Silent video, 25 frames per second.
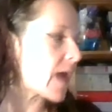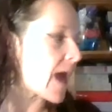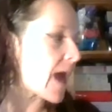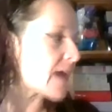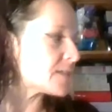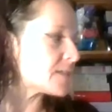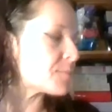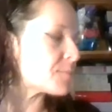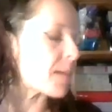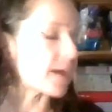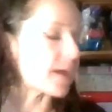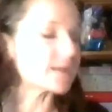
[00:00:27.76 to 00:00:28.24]

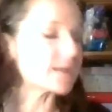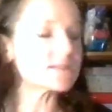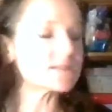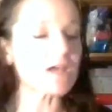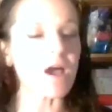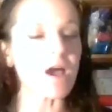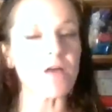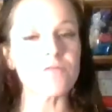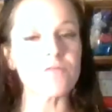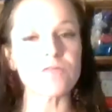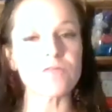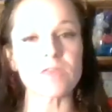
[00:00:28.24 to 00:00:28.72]
aspect
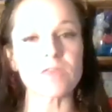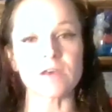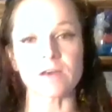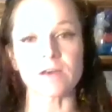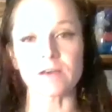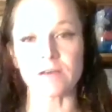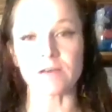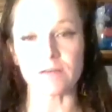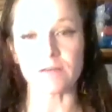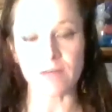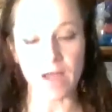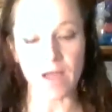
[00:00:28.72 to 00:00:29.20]
of
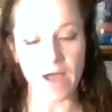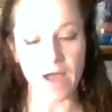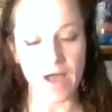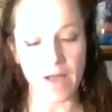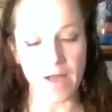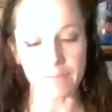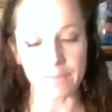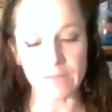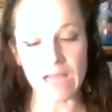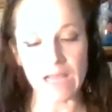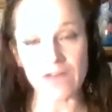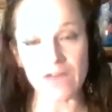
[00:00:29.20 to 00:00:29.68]
the
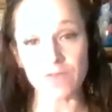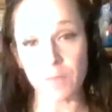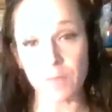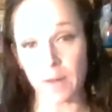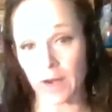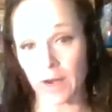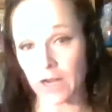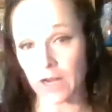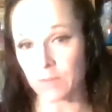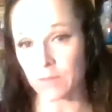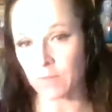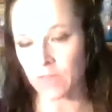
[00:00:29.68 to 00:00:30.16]
Native
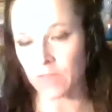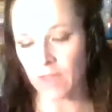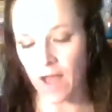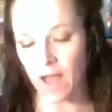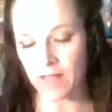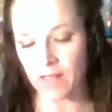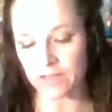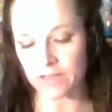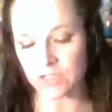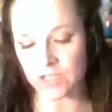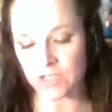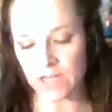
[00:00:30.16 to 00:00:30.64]
American
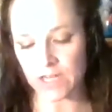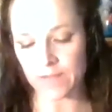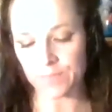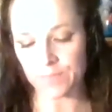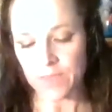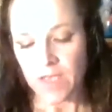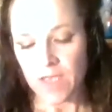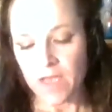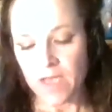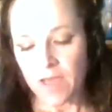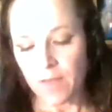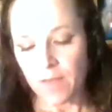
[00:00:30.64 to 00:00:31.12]
mythology
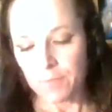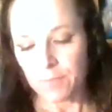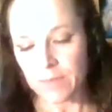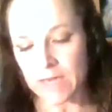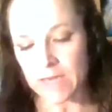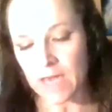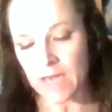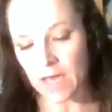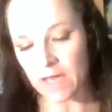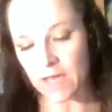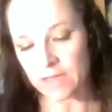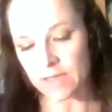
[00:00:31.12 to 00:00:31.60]

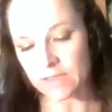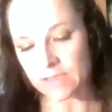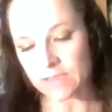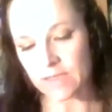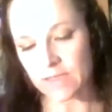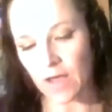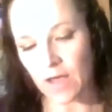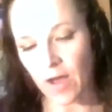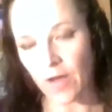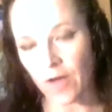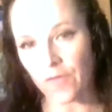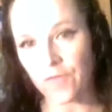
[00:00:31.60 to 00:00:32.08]

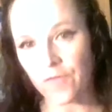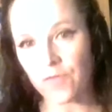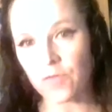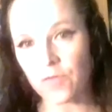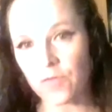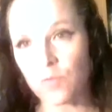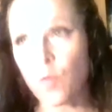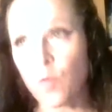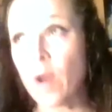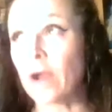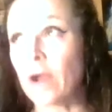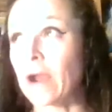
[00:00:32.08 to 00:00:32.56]
because of
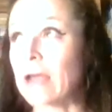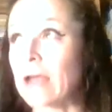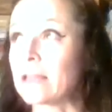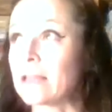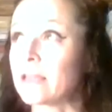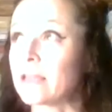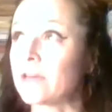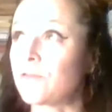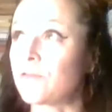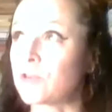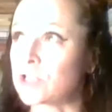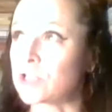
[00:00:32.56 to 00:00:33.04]
where I
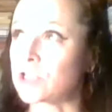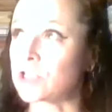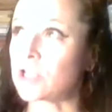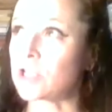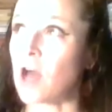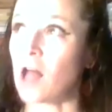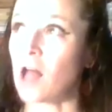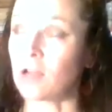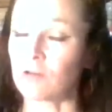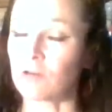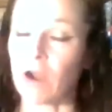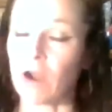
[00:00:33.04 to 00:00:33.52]
live, which is
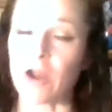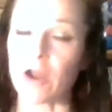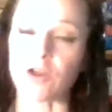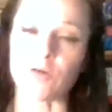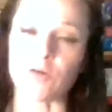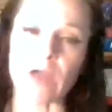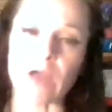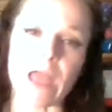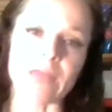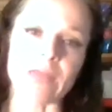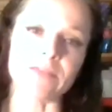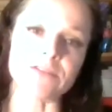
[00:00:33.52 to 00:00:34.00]

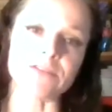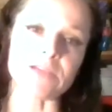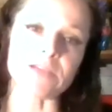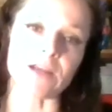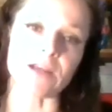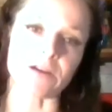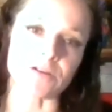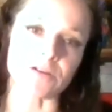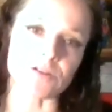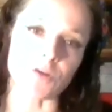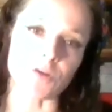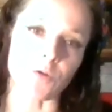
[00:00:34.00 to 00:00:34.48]
Colorado, and the
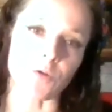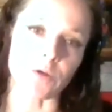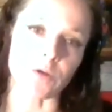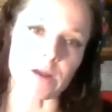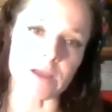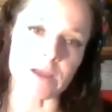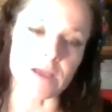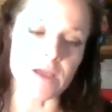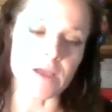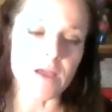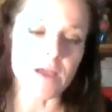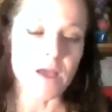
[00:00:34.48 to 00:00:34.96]

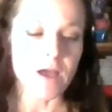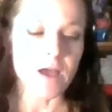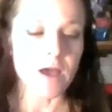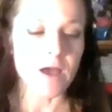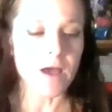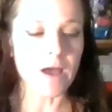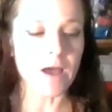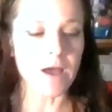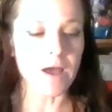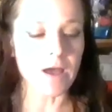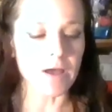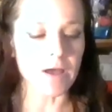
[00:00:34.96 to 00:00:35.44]
territory
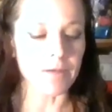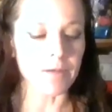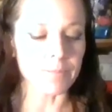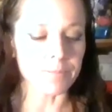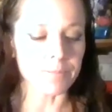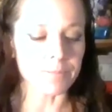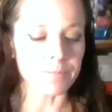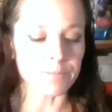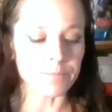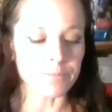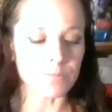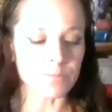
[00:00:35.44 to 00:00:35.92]

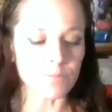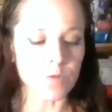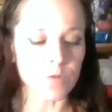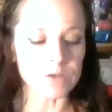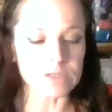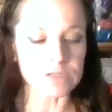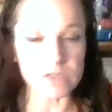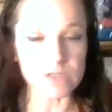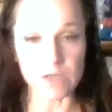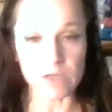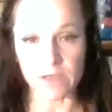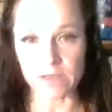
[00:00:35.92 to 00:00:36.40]

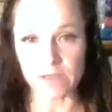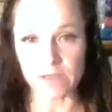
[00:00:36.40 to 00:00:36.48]
was